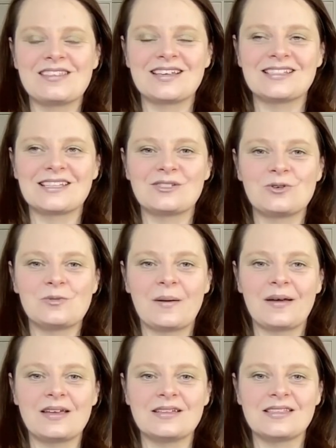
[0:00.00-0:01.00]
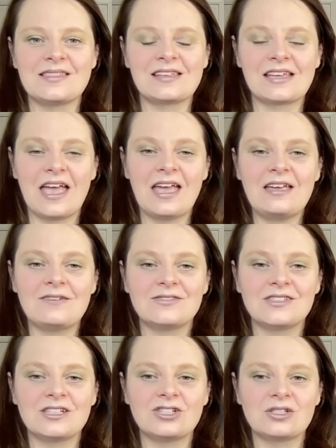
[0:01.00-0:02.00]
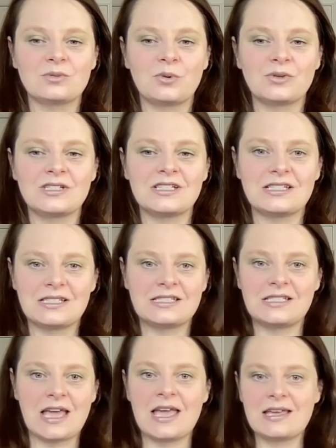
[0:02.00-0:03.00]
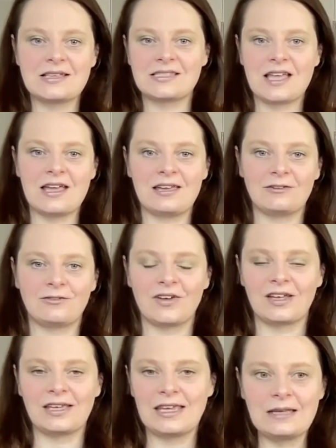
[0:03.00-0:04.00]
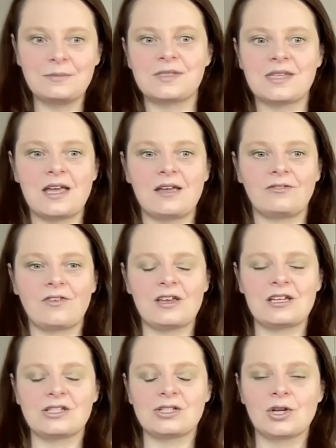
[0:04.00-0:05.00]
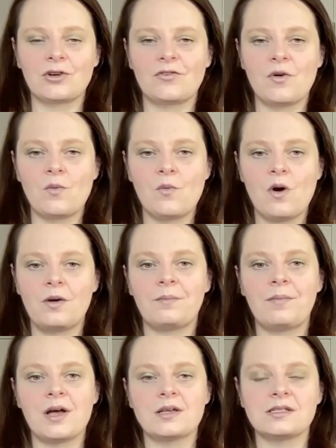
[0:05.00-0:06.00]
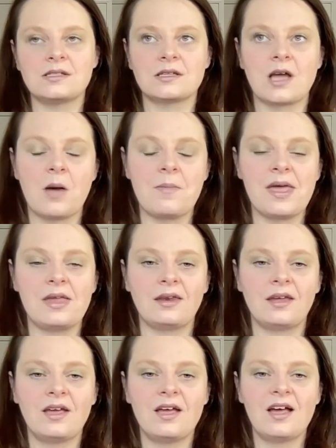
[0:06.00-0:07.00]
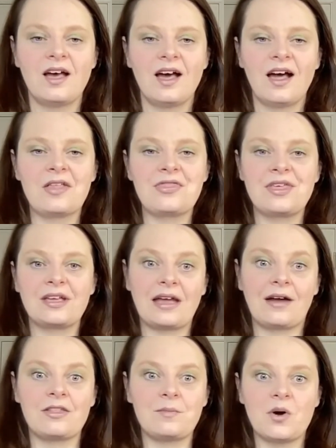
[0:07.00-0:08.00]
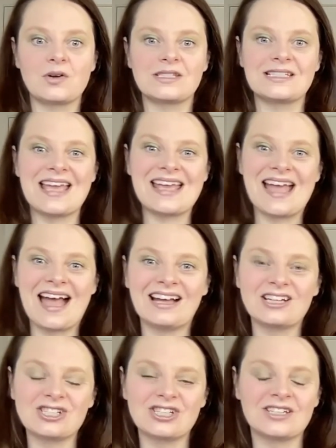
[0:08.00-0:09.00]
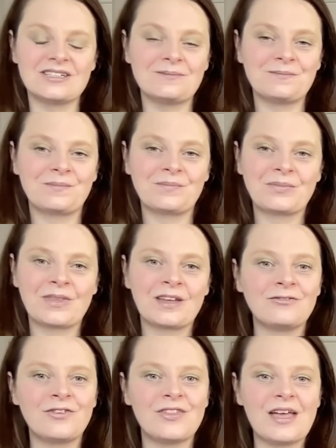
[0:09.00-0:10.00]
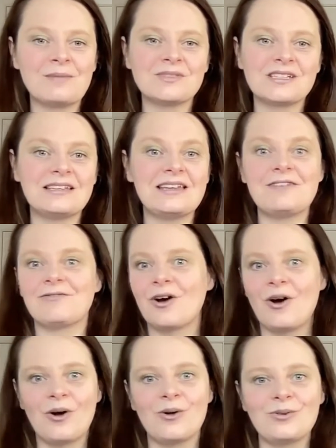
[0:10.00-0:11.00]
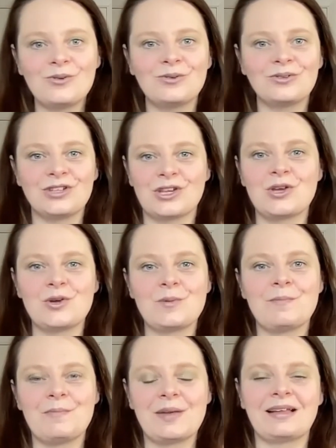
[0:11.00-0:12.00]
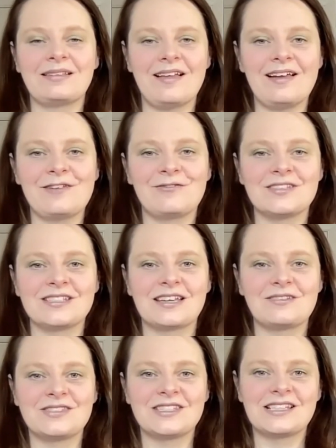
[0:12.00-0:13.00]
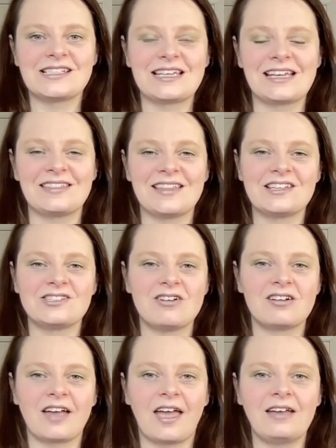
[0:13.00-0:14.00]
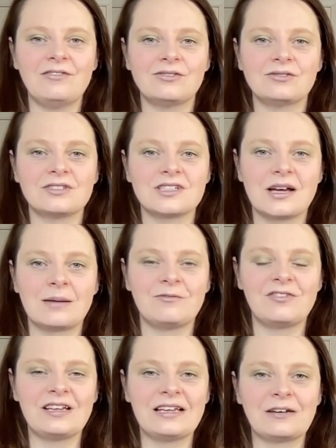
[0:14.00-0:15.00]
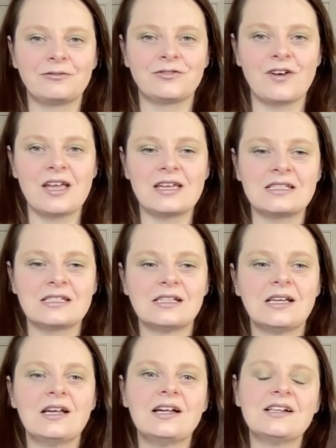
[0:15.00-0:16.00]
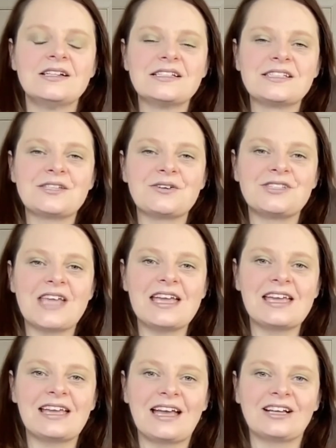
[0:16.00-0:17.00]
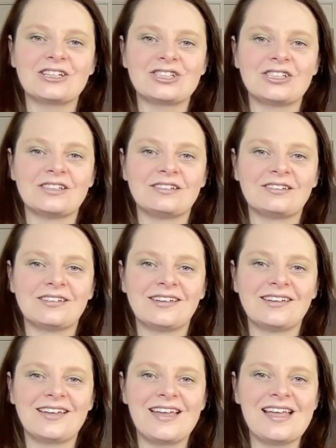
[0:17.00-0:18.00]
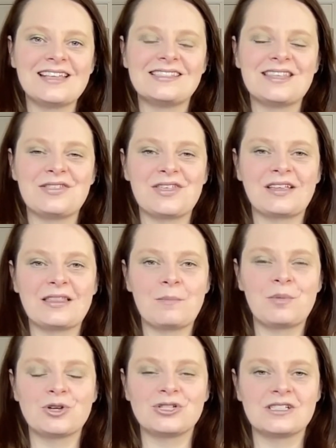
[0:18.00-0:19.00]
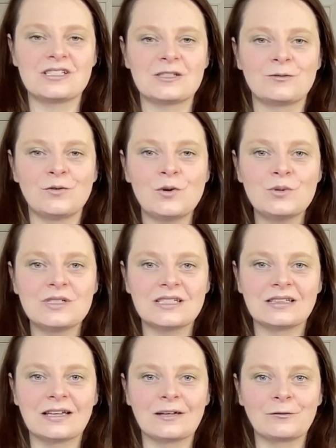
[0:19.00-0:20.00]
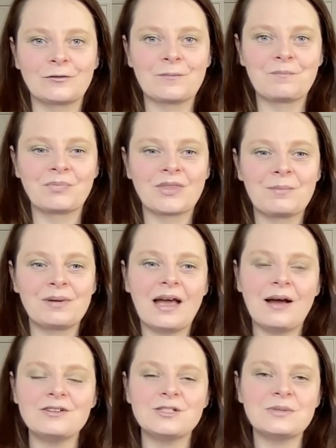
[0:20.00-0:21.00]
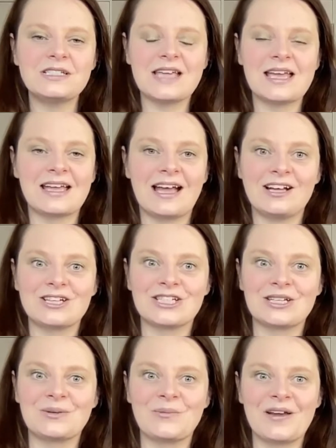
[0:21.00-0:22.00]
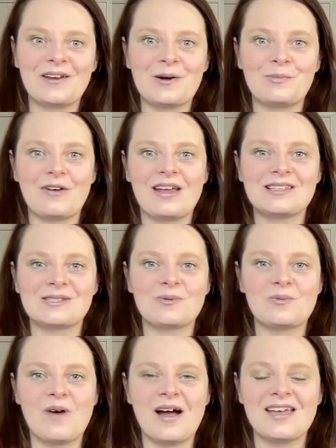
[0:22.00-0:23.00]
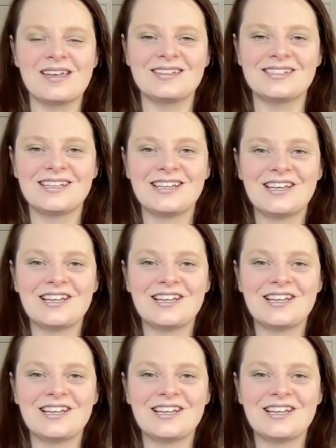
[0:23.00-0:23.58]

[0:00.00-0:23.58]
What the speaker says: of the things they talk about is in the caves, they just wanted to stay safe and keep safe. And it took for one person to come in and think out of the box and take action for them to live a whole new big life instead of sitting in their dark cave all the time feeling afraid. So taking action is the thing that pushes us forward in life. But how do we take action when our brains are wired